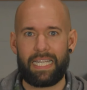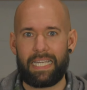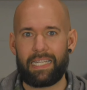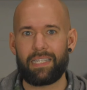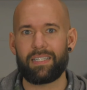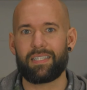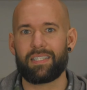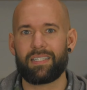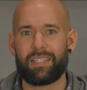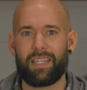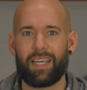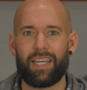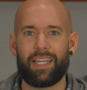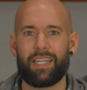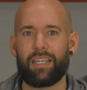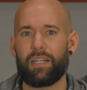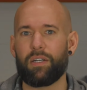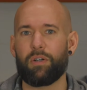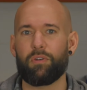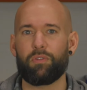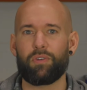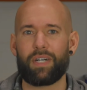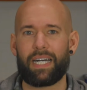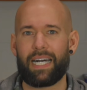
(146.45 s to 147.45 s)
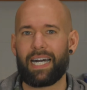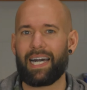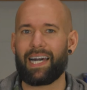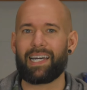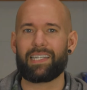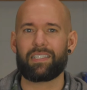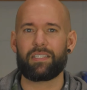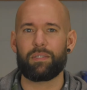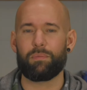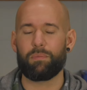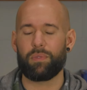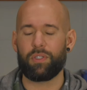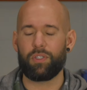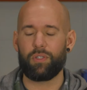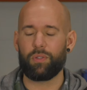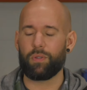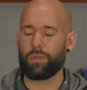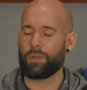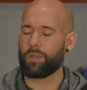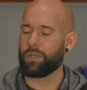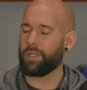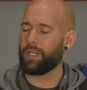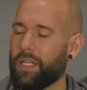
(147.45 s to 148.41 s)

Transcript: inside of hot manure.